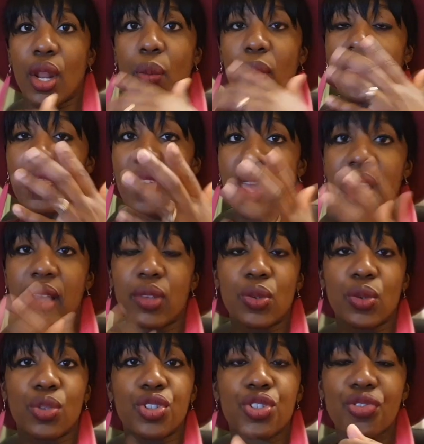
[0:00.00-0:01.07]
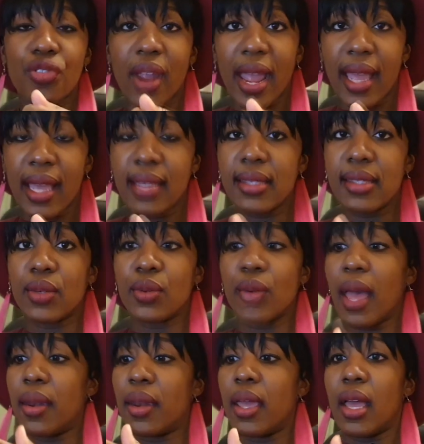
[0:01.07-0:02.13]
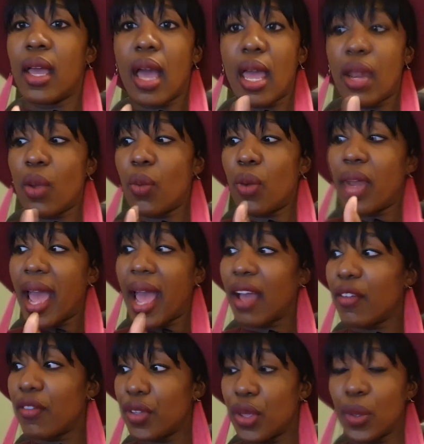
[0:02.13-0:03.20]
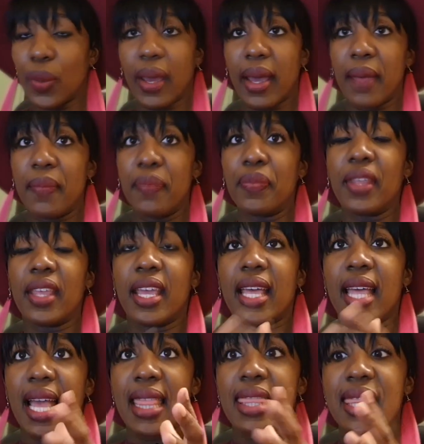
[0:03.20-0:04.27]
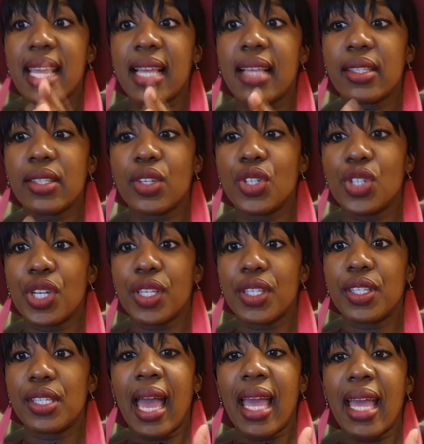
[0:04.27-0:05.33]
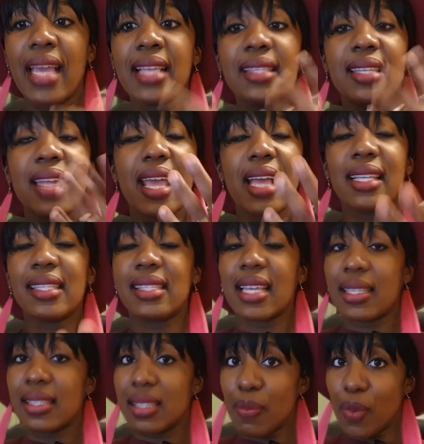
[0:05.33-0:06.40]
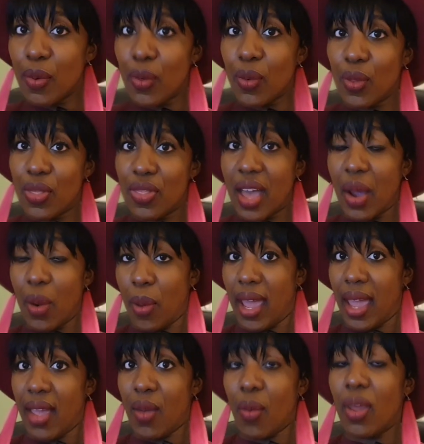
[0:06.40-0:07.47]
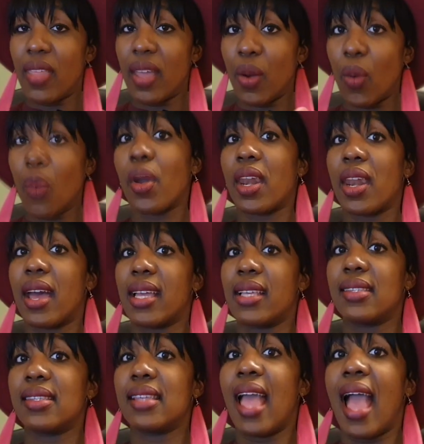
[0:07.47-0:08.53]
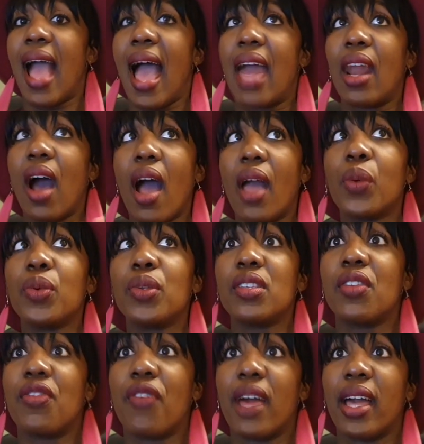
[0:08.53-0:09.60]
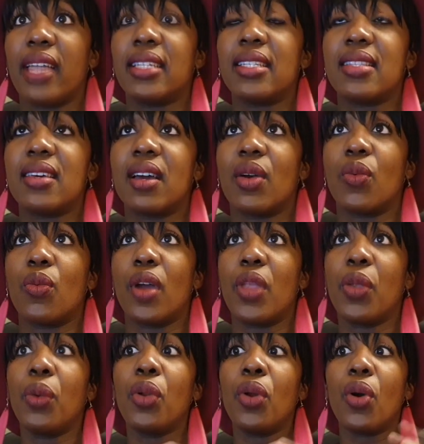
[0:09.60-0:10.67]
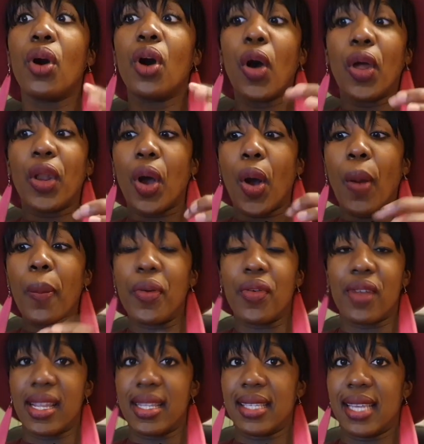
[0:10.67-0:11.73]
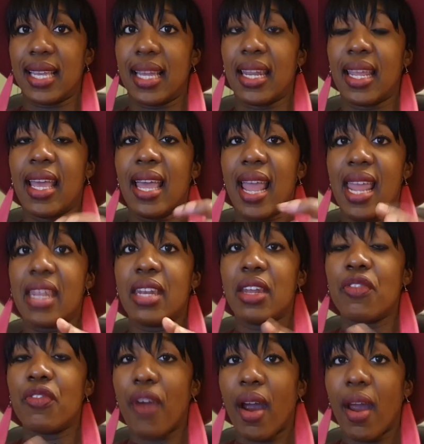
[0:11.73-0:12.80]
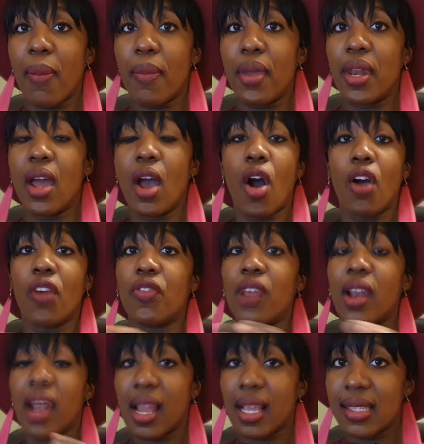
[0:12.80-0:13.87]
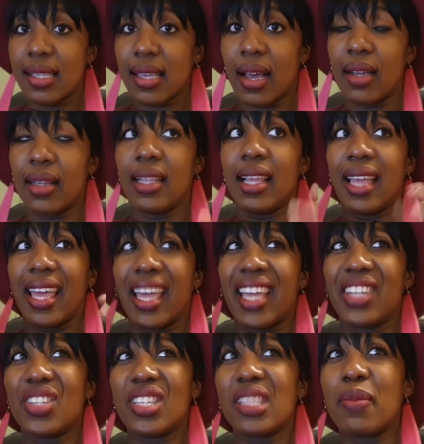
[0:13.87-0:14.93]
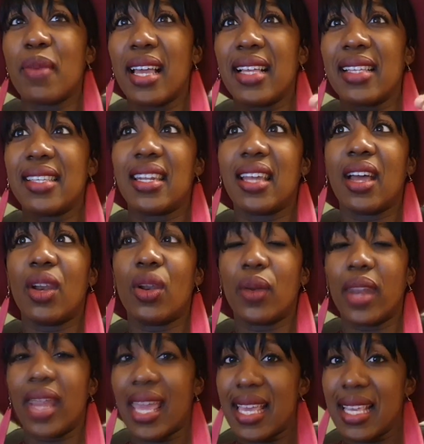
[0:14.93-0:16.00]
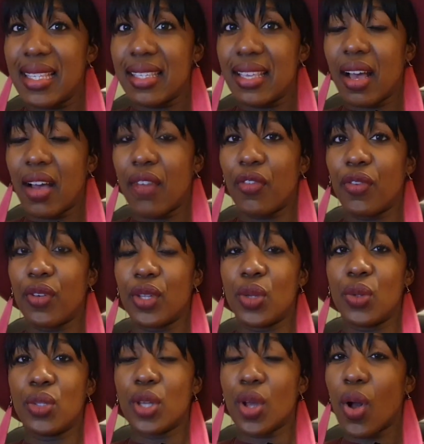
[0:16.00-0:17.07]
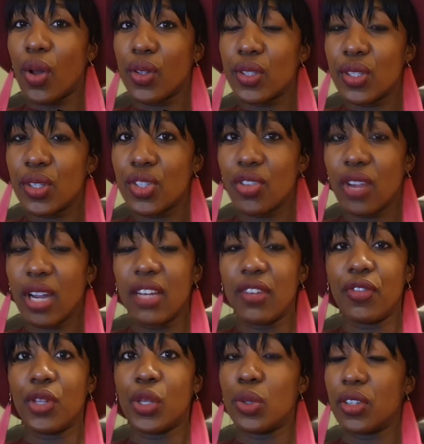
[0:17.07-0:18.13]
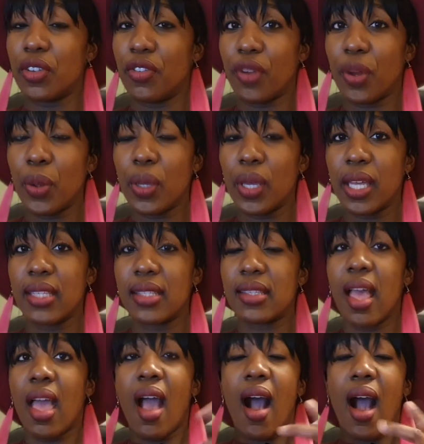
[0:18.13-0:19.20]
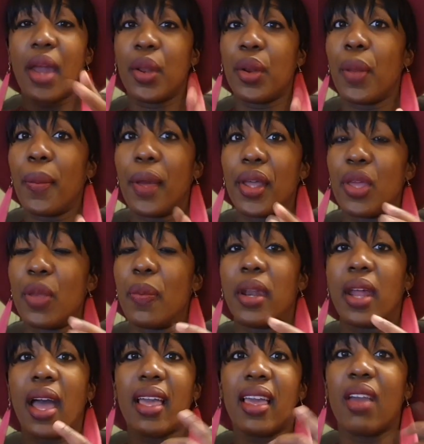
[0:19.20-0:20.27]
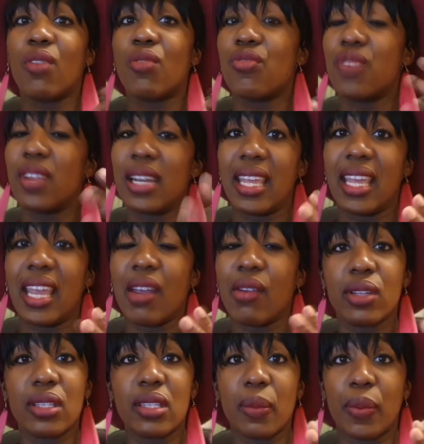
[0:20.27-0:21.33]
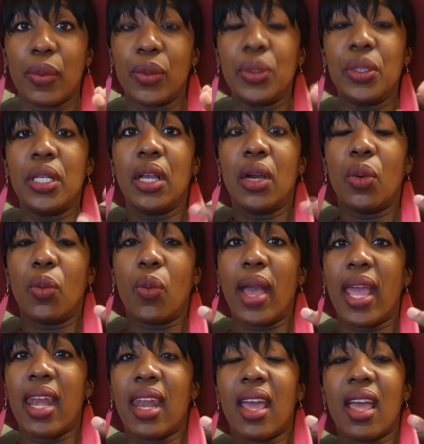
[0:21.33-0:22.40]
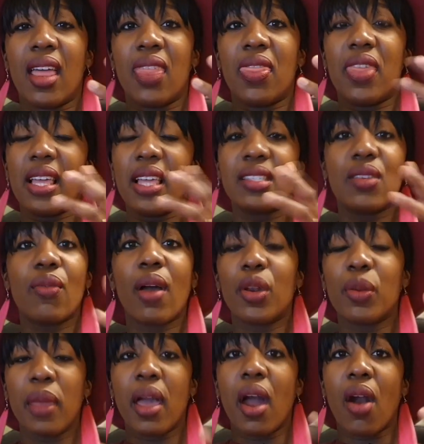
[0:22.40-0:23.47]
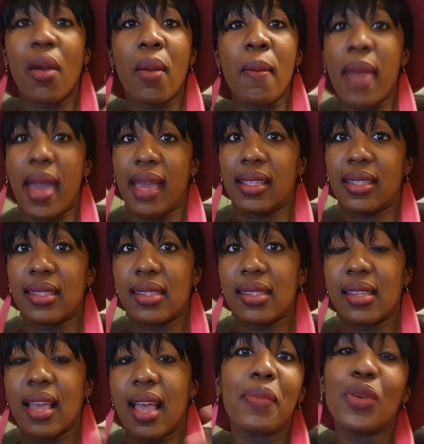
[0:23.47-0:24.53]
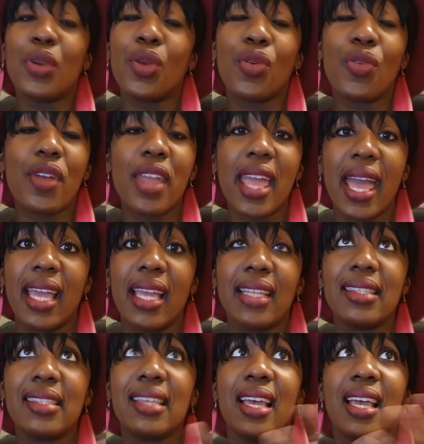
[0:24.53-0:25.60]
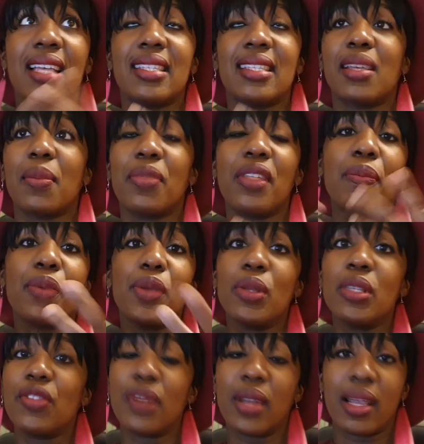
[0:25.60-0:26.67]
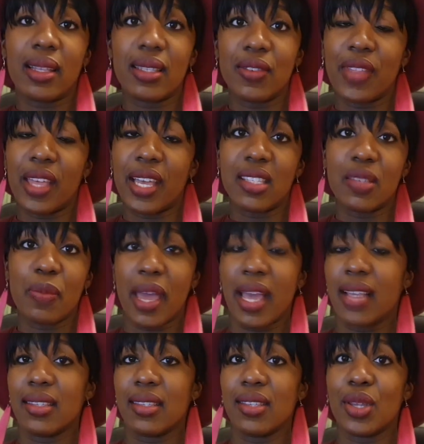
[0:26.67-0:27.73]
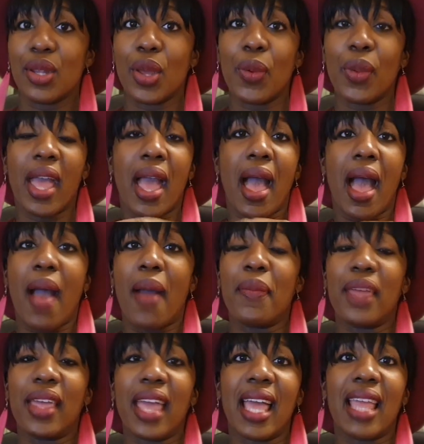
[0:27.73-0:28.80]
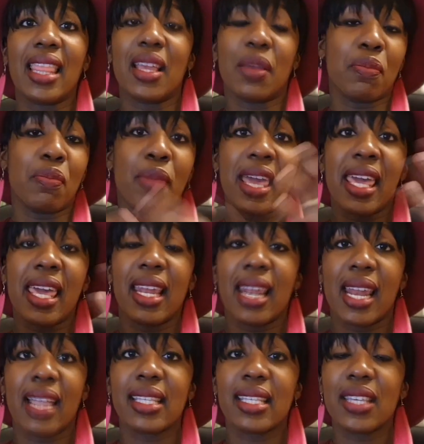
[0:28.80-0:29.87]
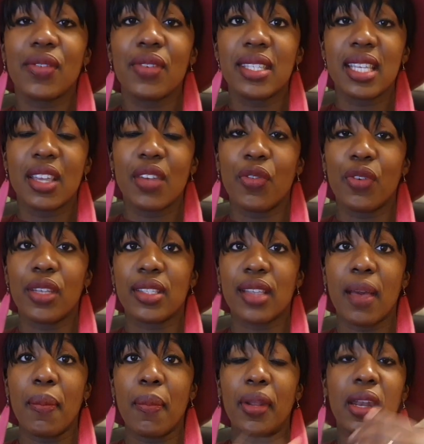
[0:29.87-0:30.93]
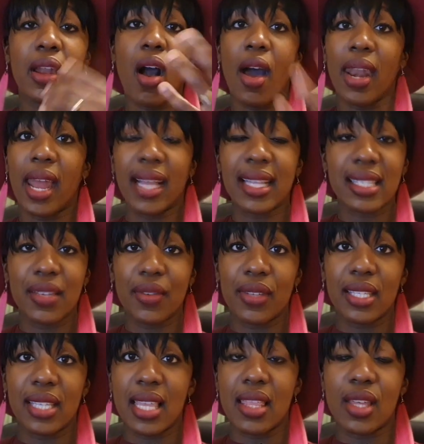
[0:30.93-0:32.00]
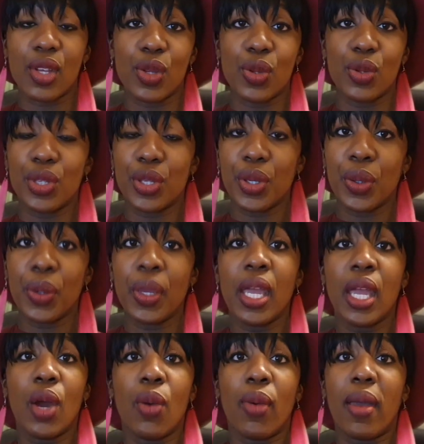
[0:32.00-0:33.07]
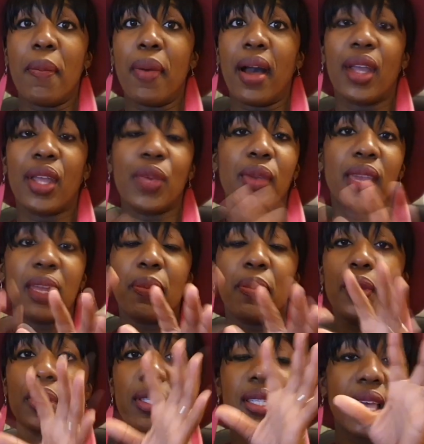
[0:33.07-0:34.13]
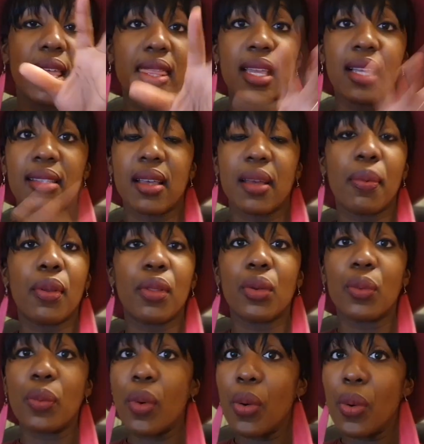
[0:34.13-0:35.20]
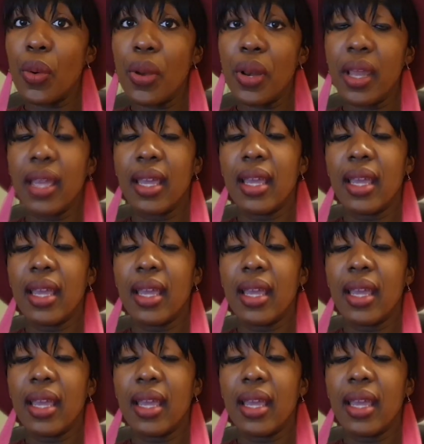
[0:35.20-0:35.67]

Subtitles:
with things or trays or and what have you. And things are just easily accessible that way when they're organized. And I also find that when you're not operating in an environment of clutter, it just makes it a lot easier for you to concentrate, for you to focus. I don't know about you, but I get really irritable when things around me are a mess. Create something beautiful out of that space, you know, make it an activity, for example, an art activity that you do, whereby you can put certain things up on the wall